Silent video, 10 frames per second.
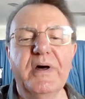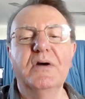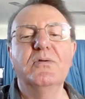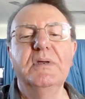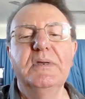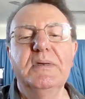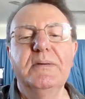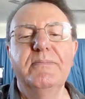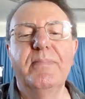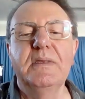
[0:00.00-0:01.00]
though.
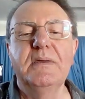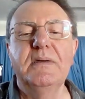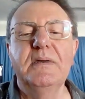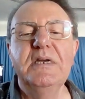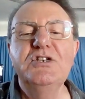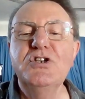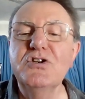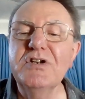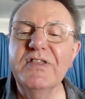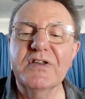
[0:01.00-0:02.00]
It's
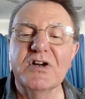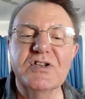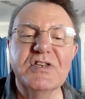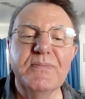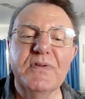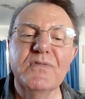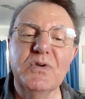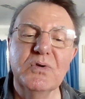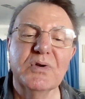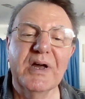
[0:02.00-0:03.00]
usually the concept of
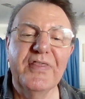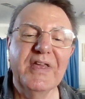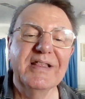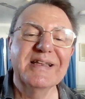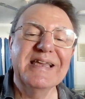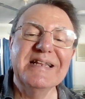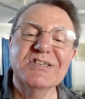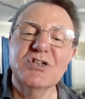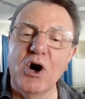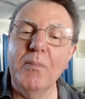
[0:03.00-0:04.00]
good, I think, that
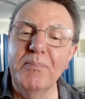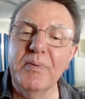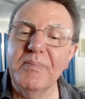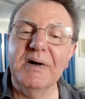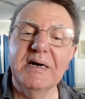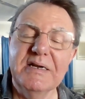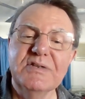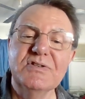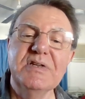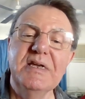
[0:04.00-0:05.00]
gets
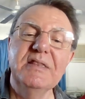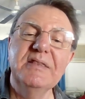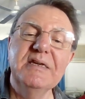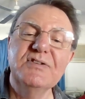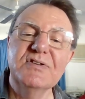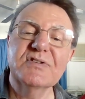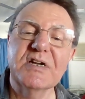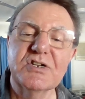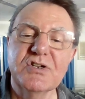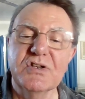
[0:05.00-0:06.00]
compromised in these
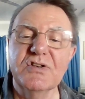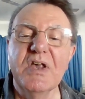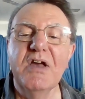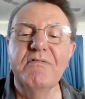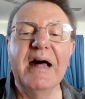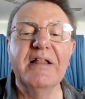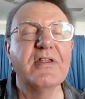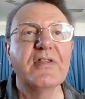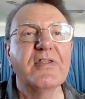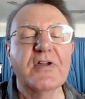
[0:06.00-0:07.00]
discussions rather
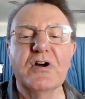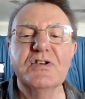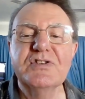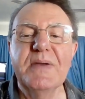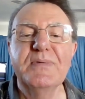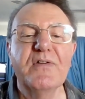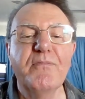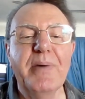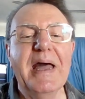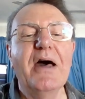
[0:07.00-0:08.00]
than the concept
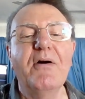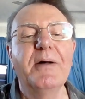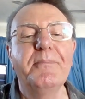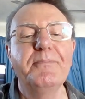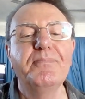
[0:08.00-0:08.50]
of power.